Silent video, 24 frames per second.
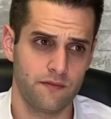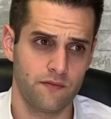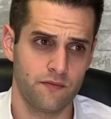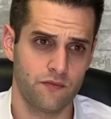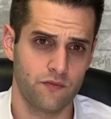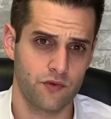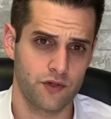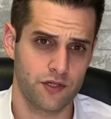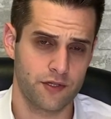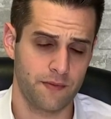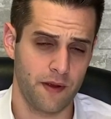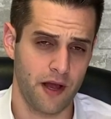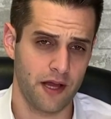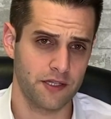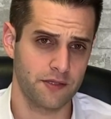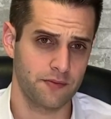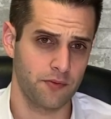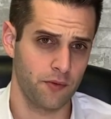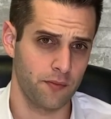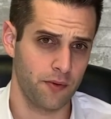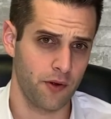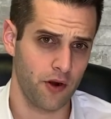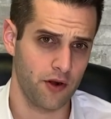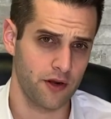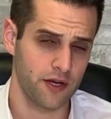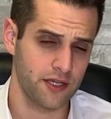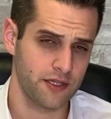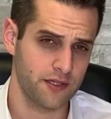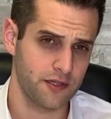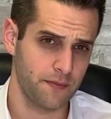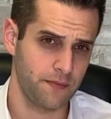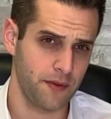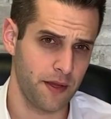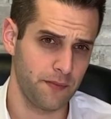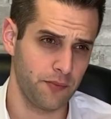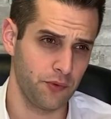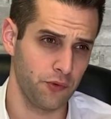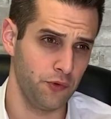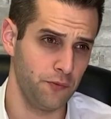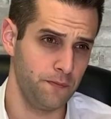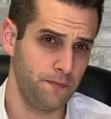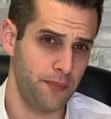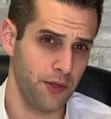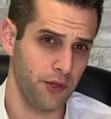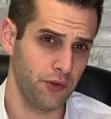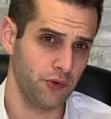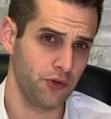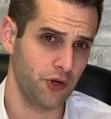responsible parties, the people who
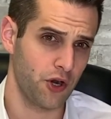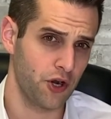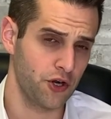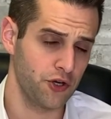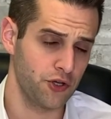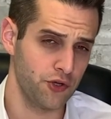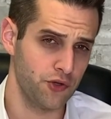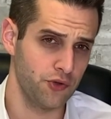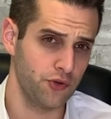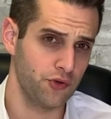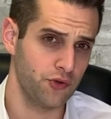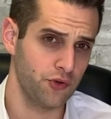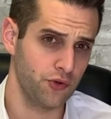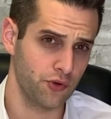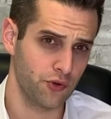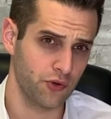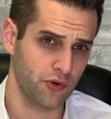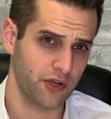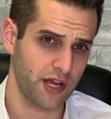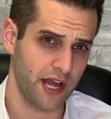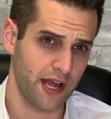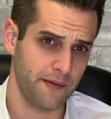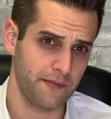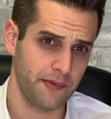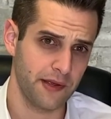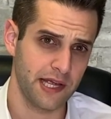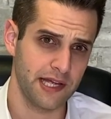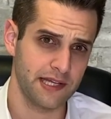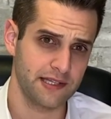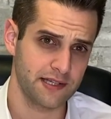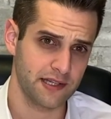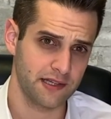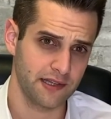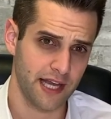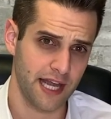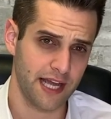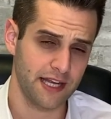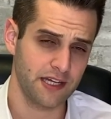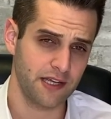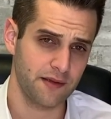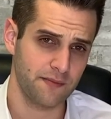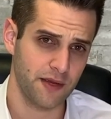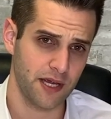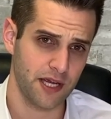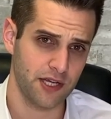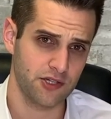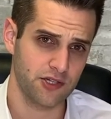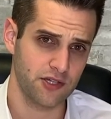build our new Google campaigns and landing
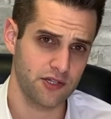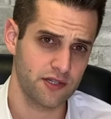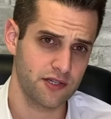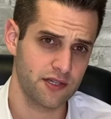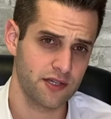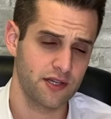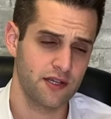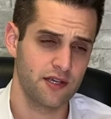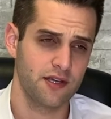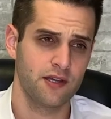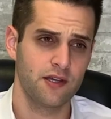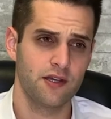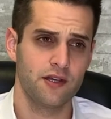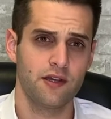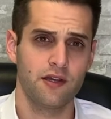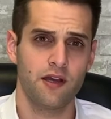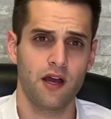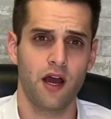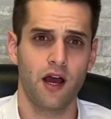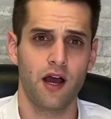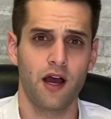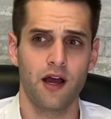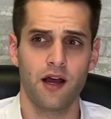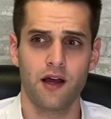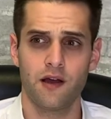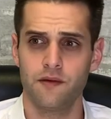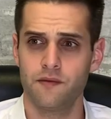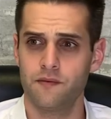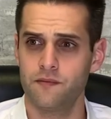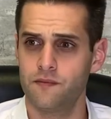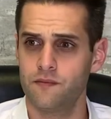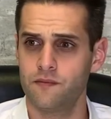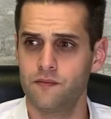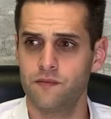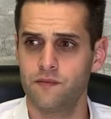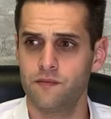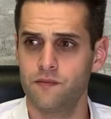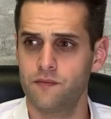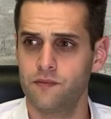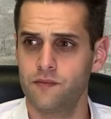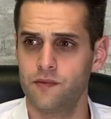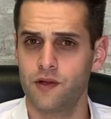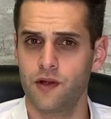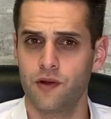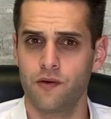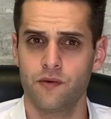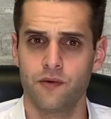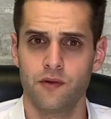pages, uh,
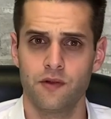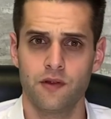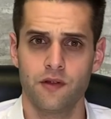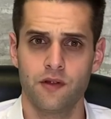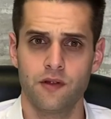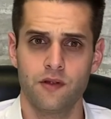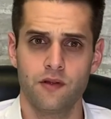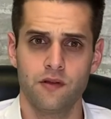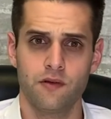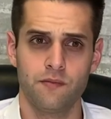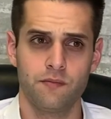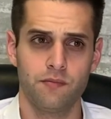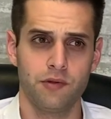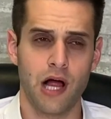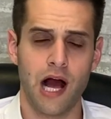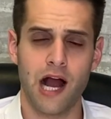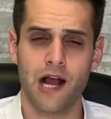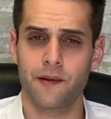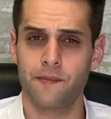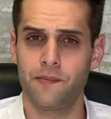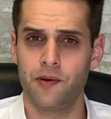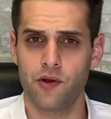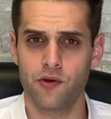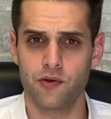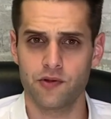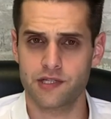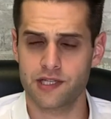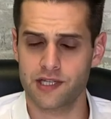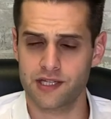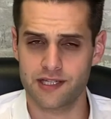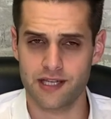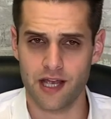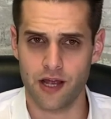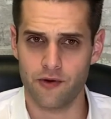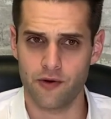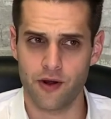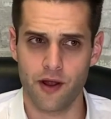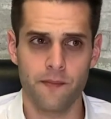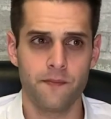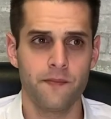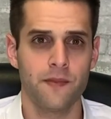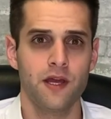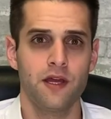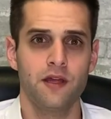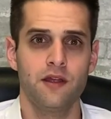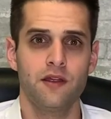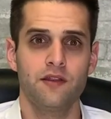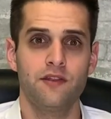you know, blog posts, et cetera,
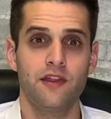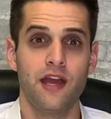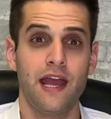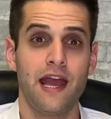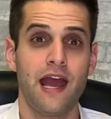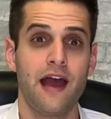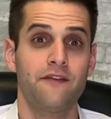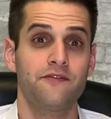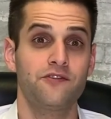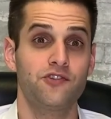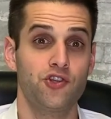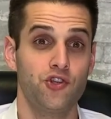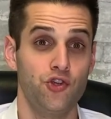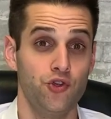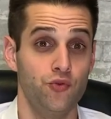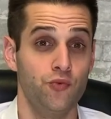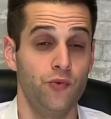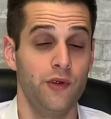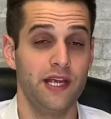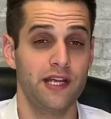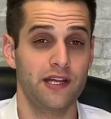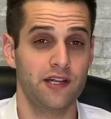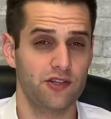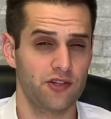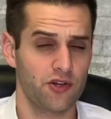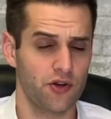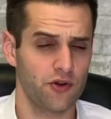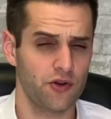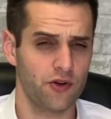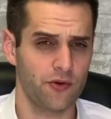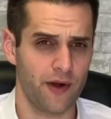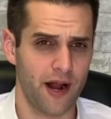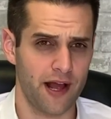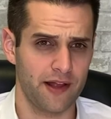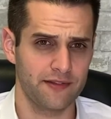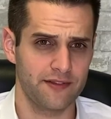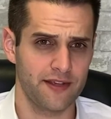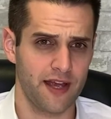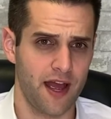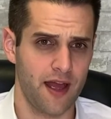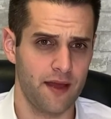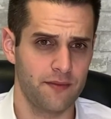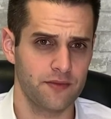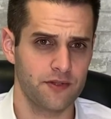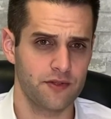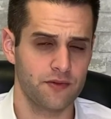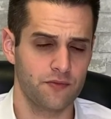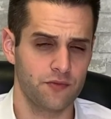they have two-week turnaround
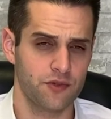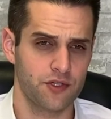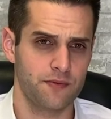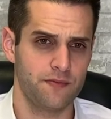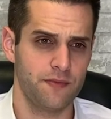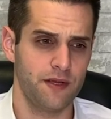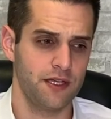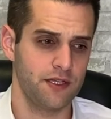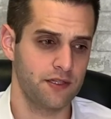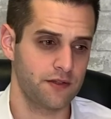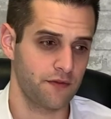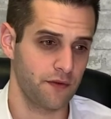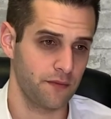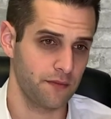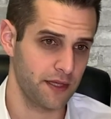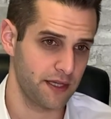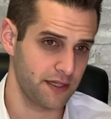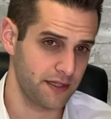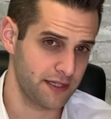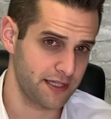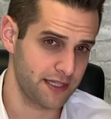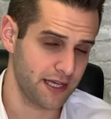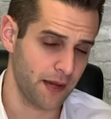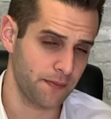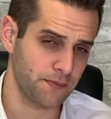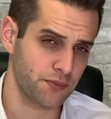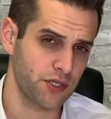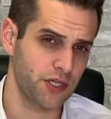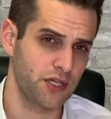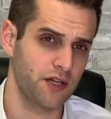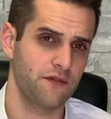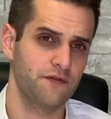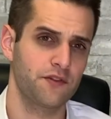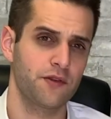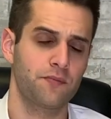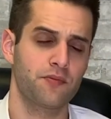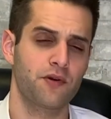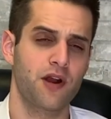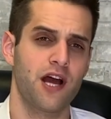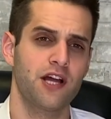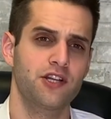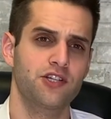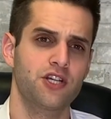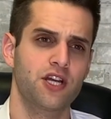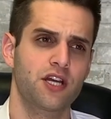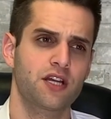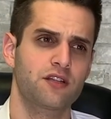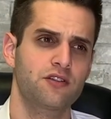times, which means from the inception of the
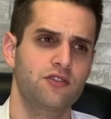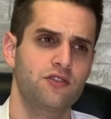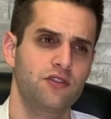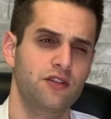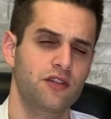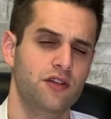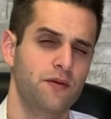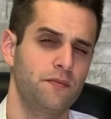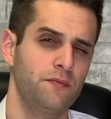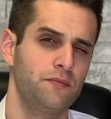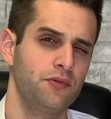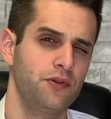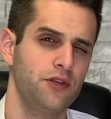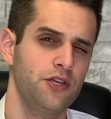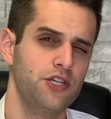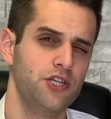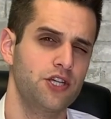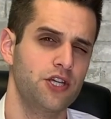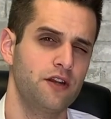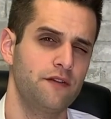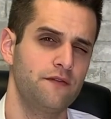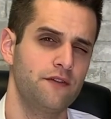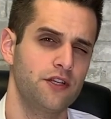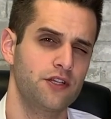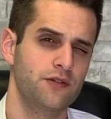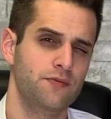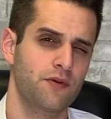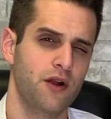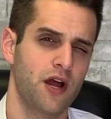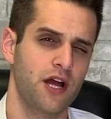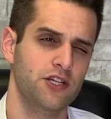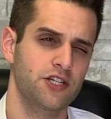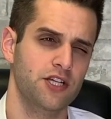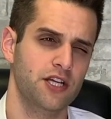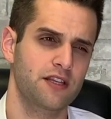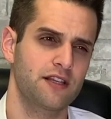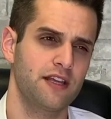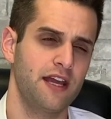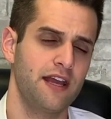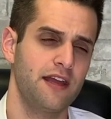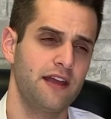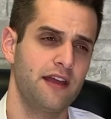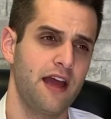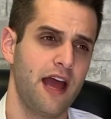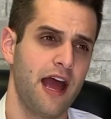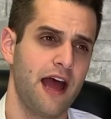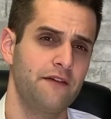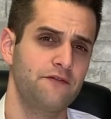project to the completion of each project,
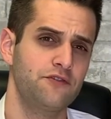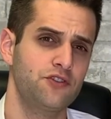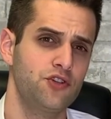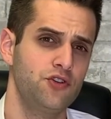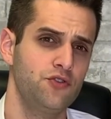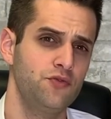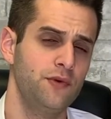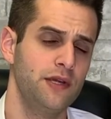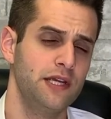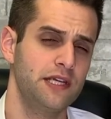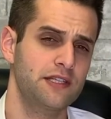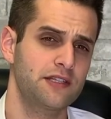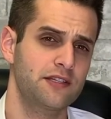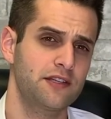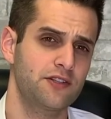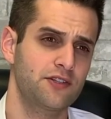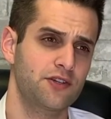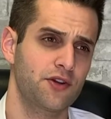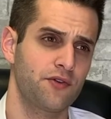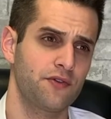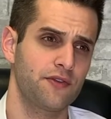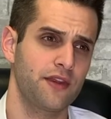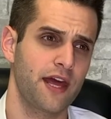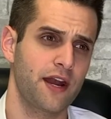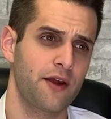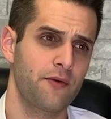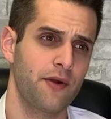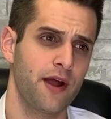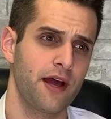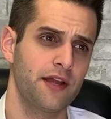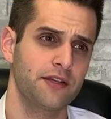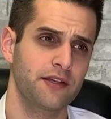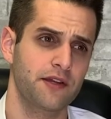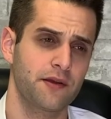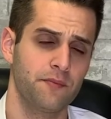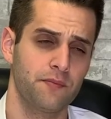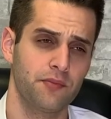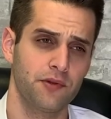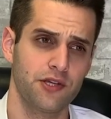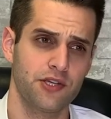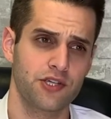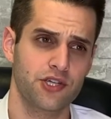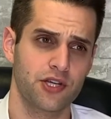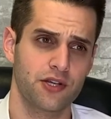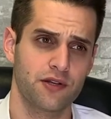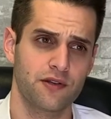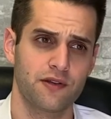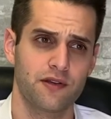they have two weeks to turn that around to
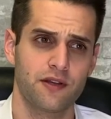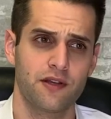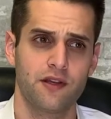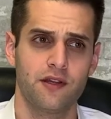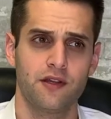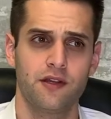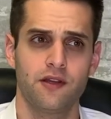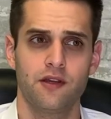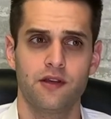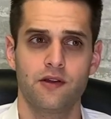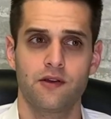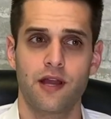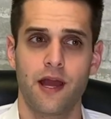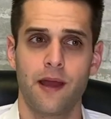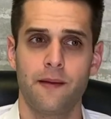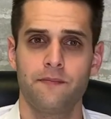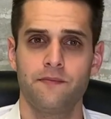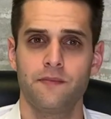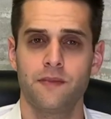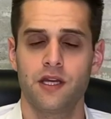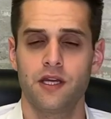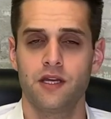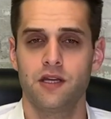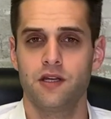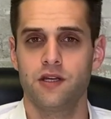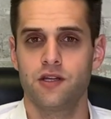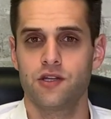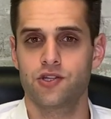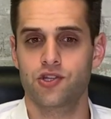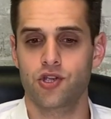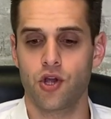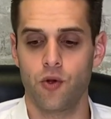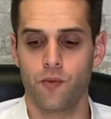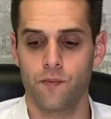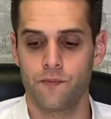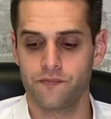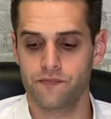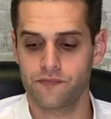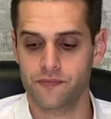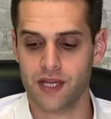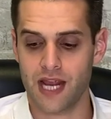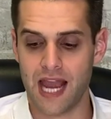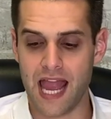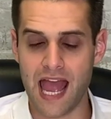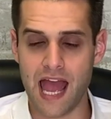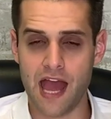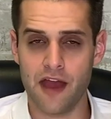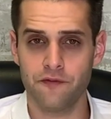completion, okay? So
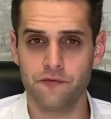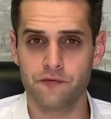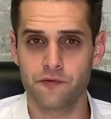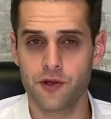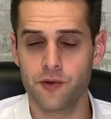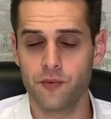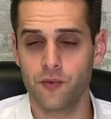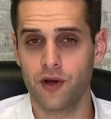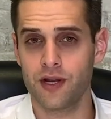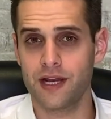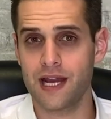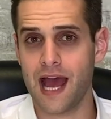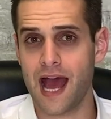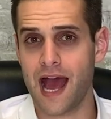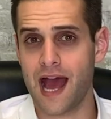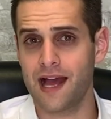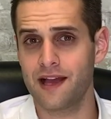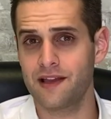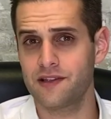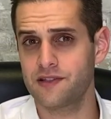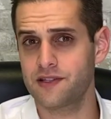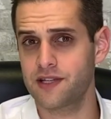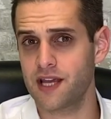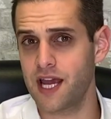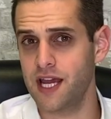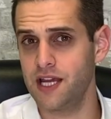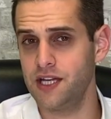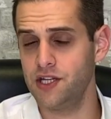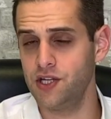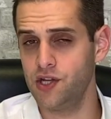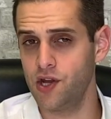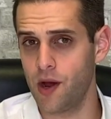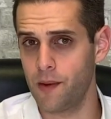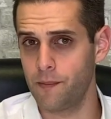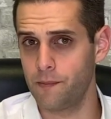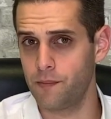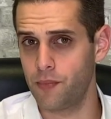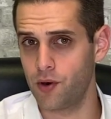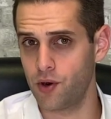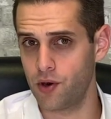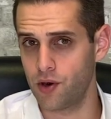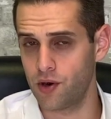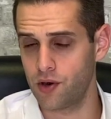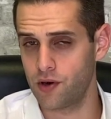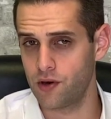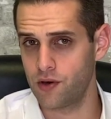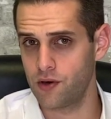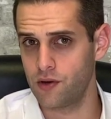everyone has a
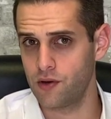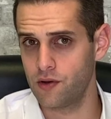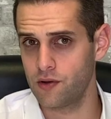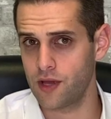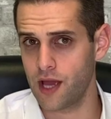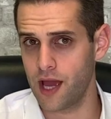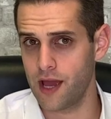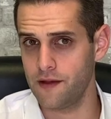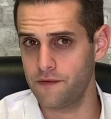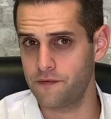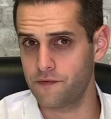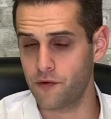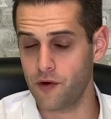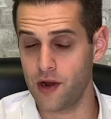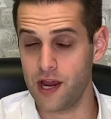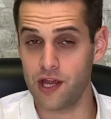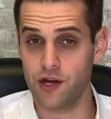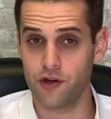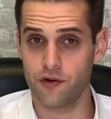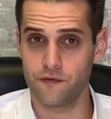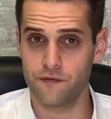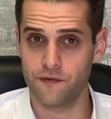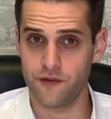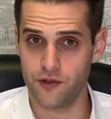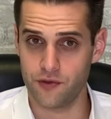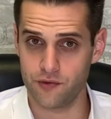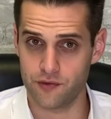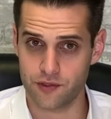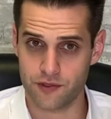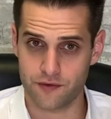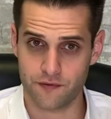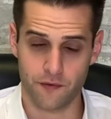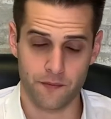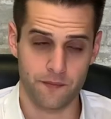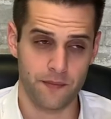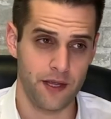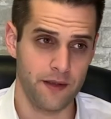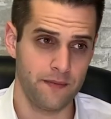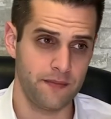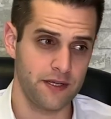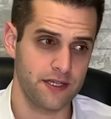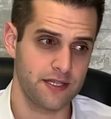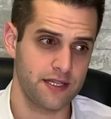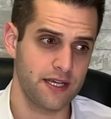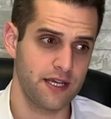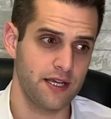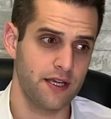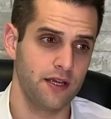number, okay? For interviews, for P P
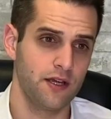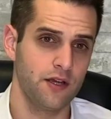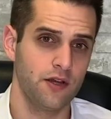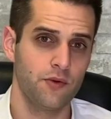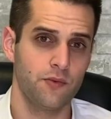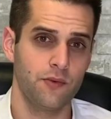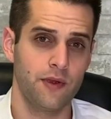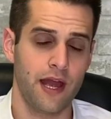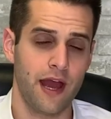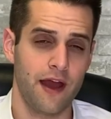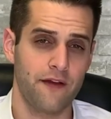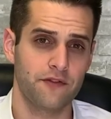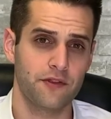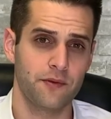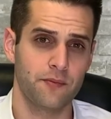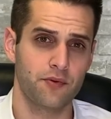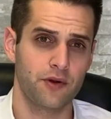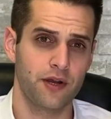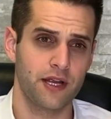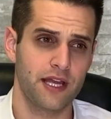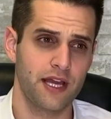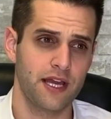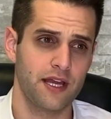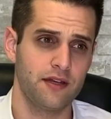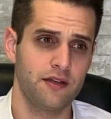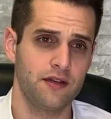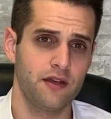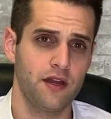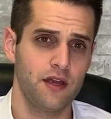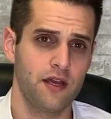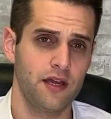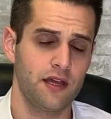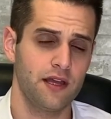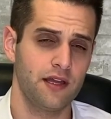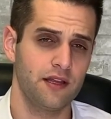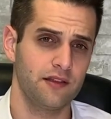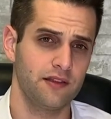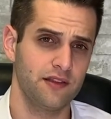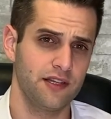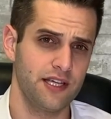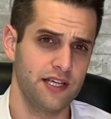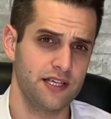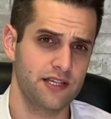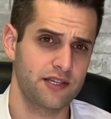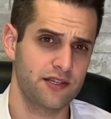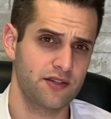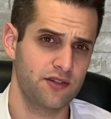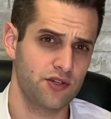C, we have to bring in at
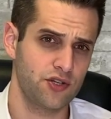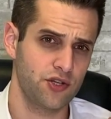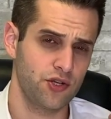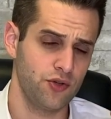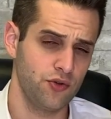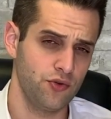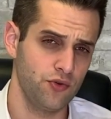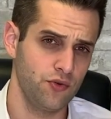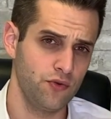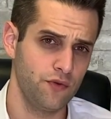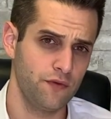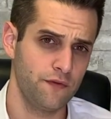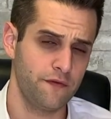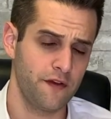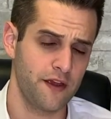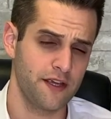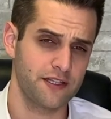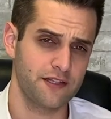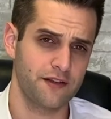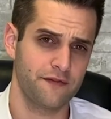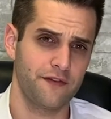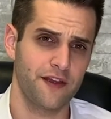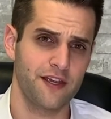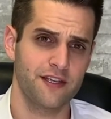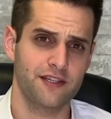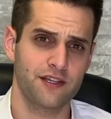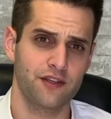least two face-to-face